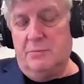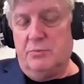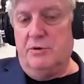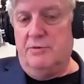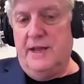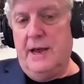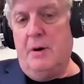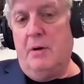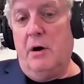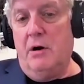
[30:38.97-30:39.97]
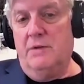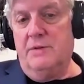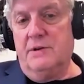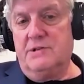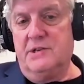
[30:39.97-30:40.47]
improve the MRR on
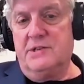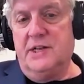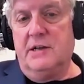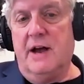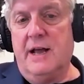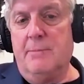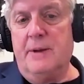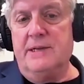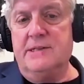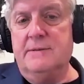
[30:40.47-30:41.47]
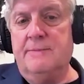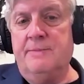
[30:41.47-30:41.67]
their existing client base.